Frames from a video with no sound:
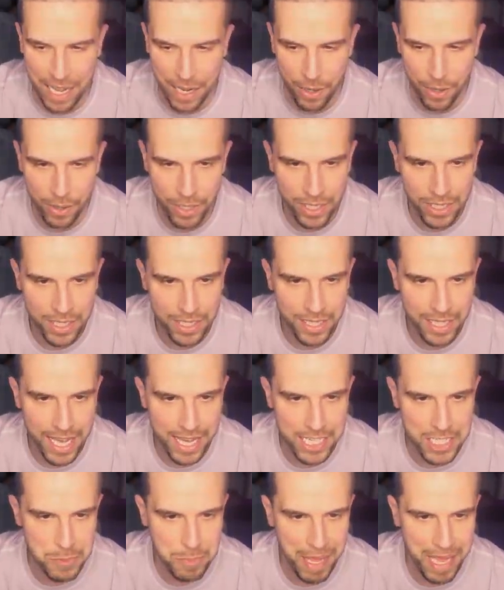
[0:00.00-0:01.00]
out.
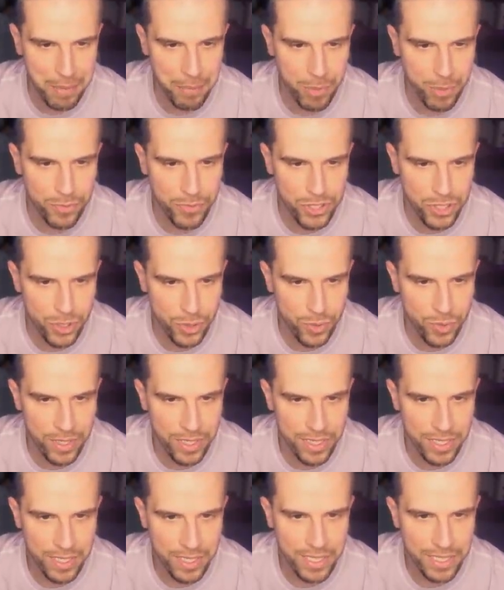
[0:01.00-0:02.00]
Yeah, I can spam moves too.
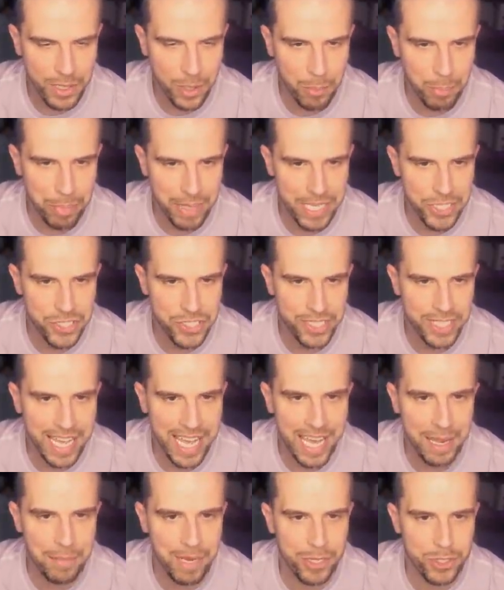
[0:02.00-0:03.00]
You little bitch.
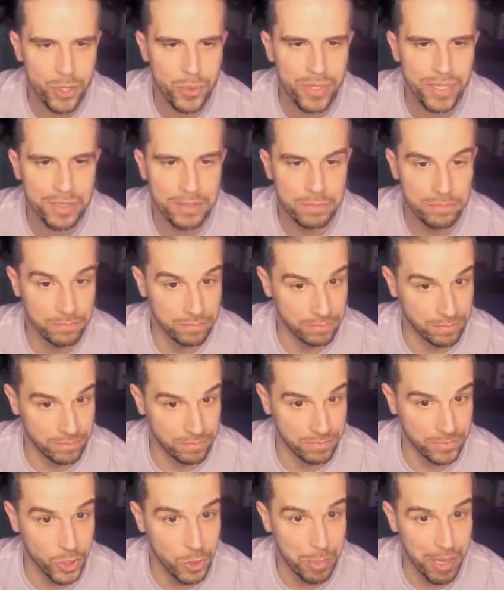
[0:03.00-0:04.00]
Yeah, I'm not doing it.
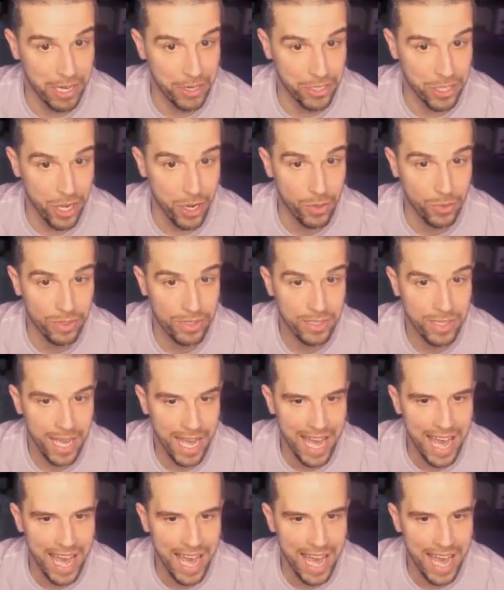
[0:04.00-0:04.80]
Mm, you better don't